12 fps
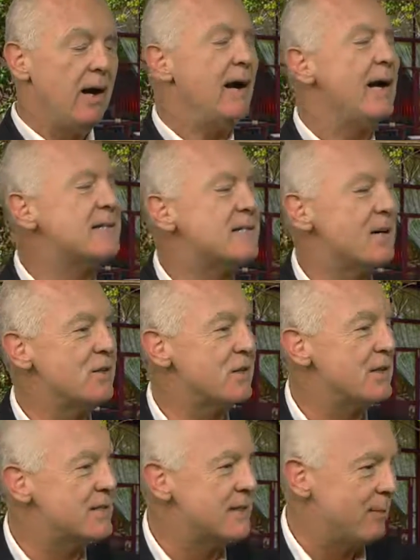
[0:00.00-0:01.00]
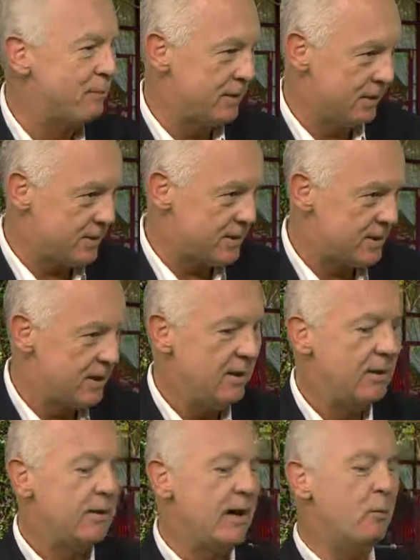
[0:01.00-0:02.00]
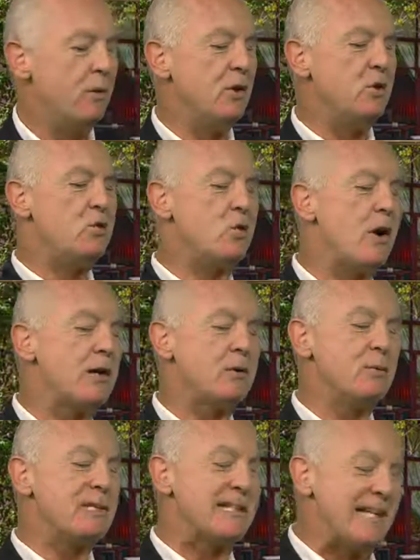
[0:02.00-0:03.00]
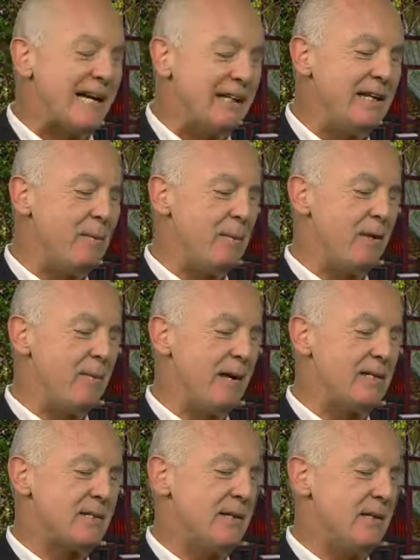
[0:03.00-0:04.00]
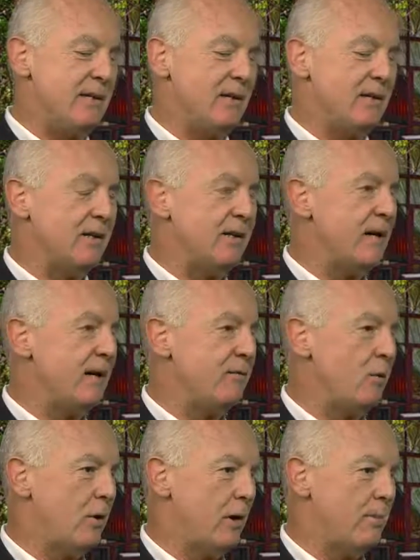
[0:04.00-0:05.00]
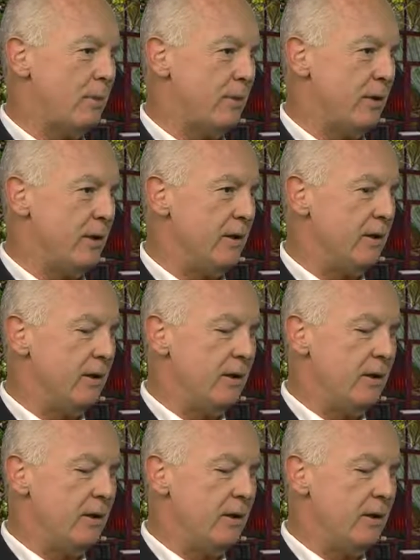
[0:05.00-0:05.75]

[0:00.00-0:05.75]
I had such acceptance that when the doctor was telling me at Mass Eye and Air that they have to operate,